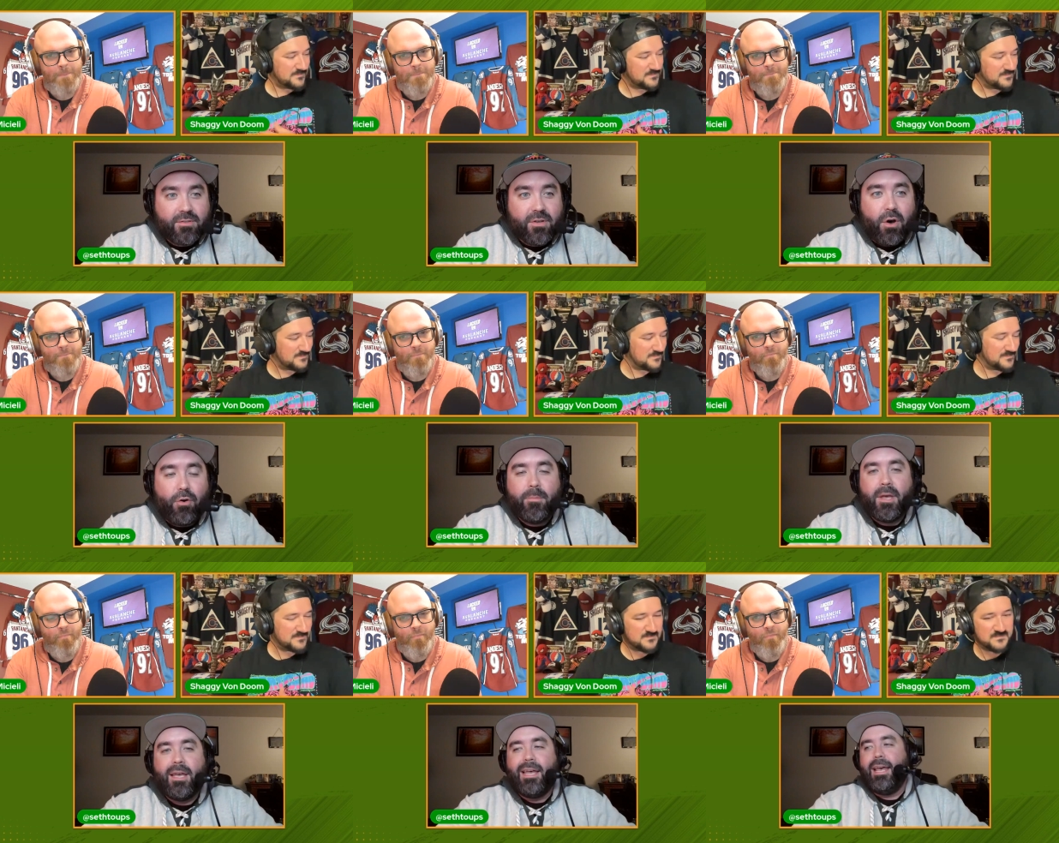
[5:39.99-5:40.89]
Speaker 1: So
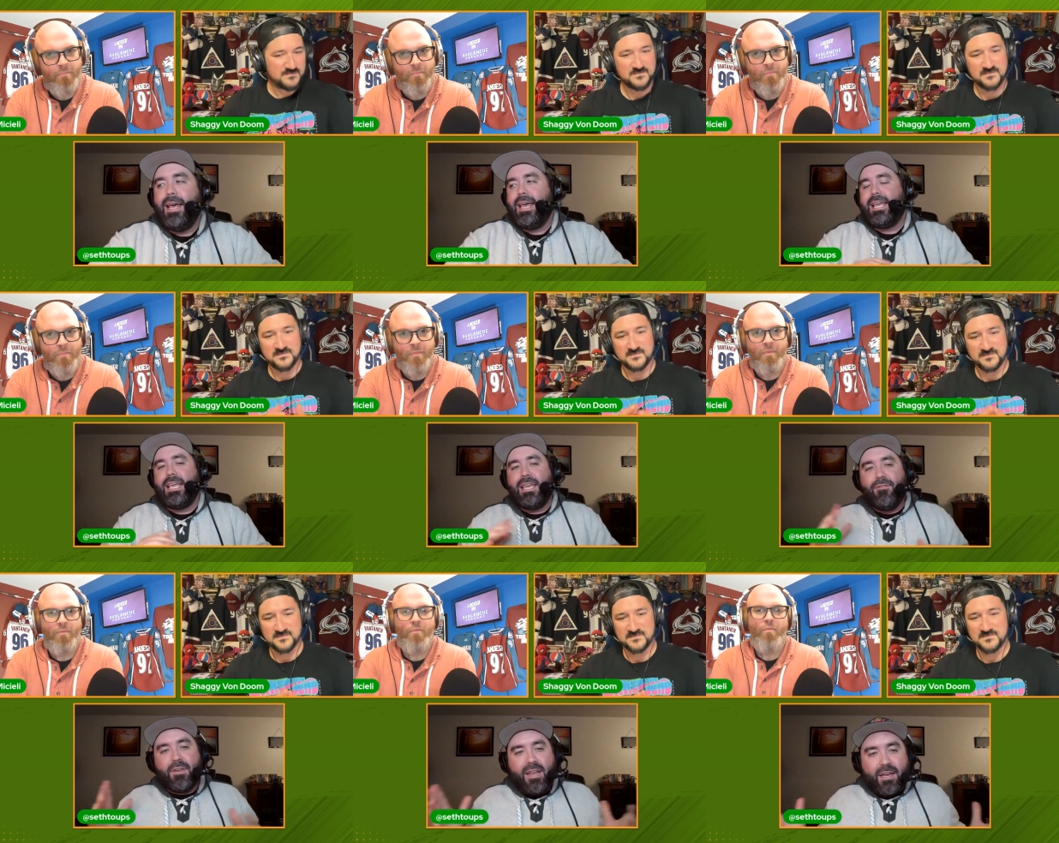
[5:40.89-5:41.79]

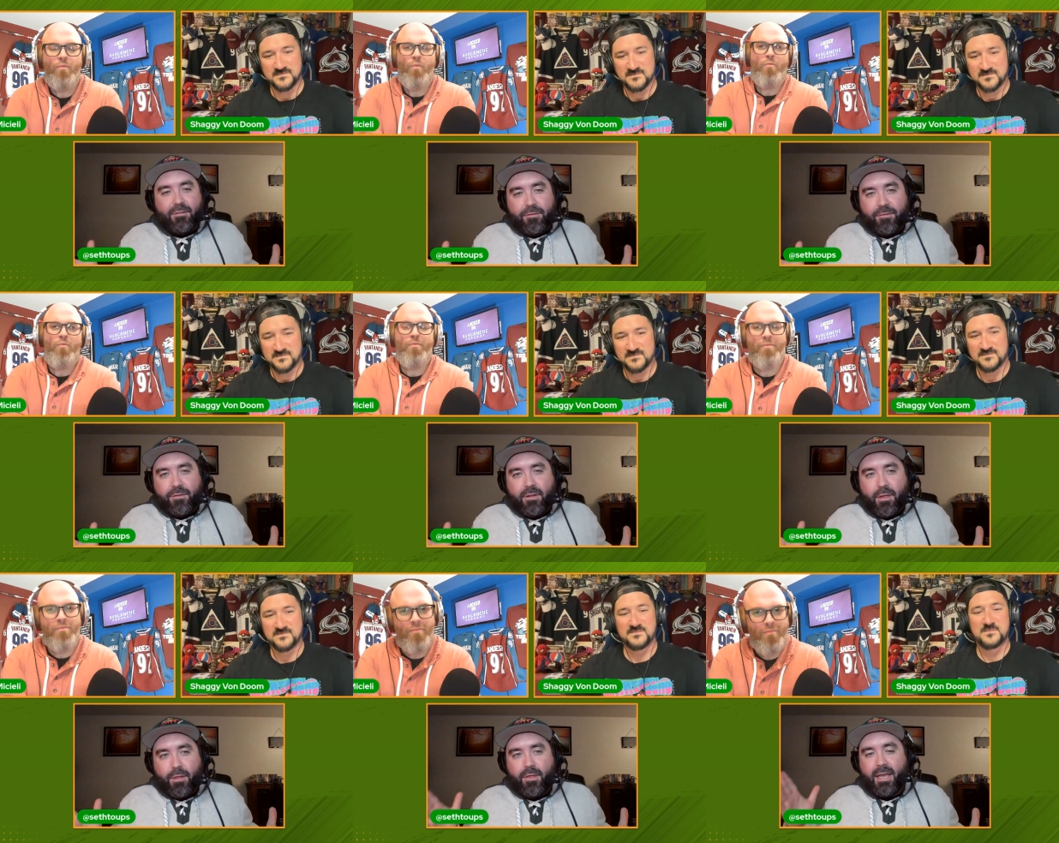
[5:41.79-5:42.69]
even if
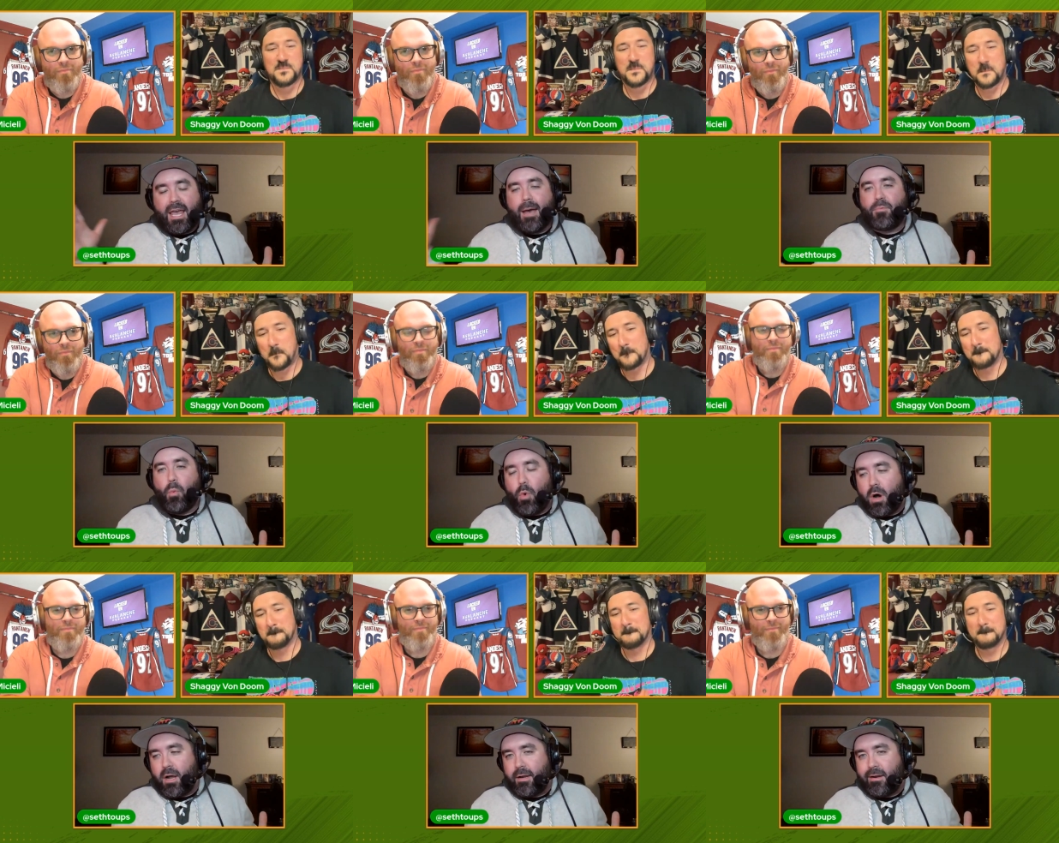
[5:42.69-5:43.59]
they kept
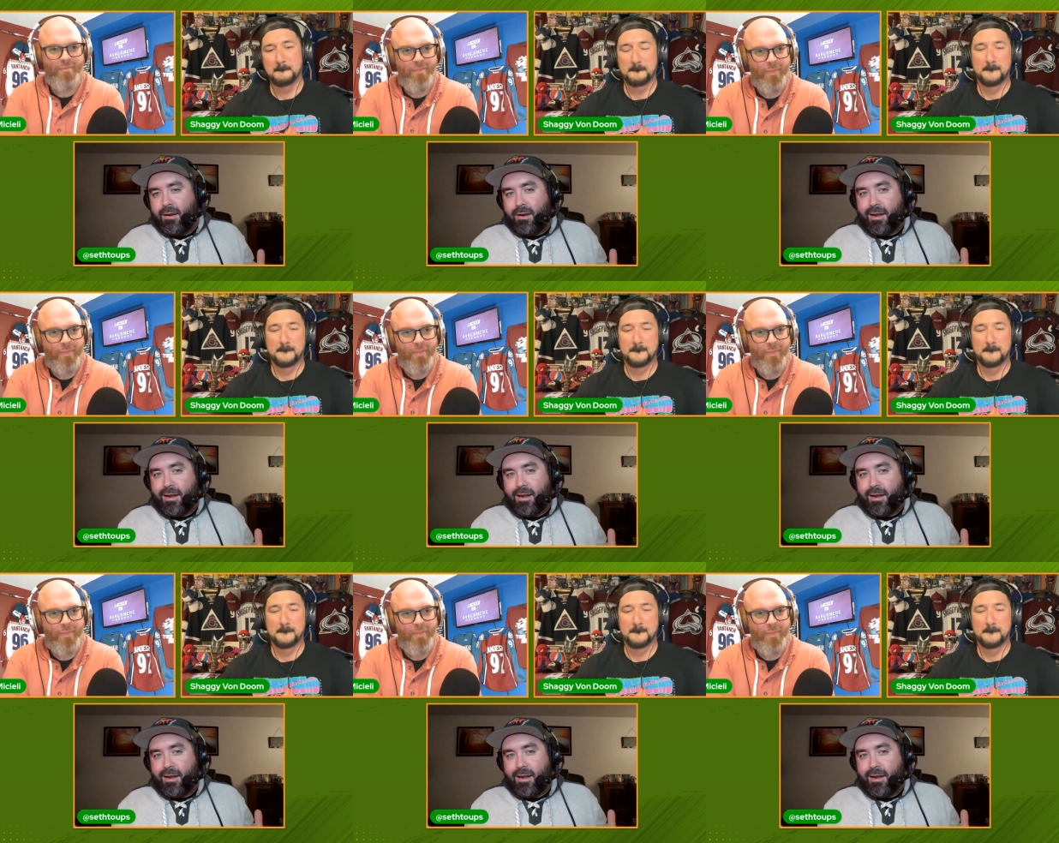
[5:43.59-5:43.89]
one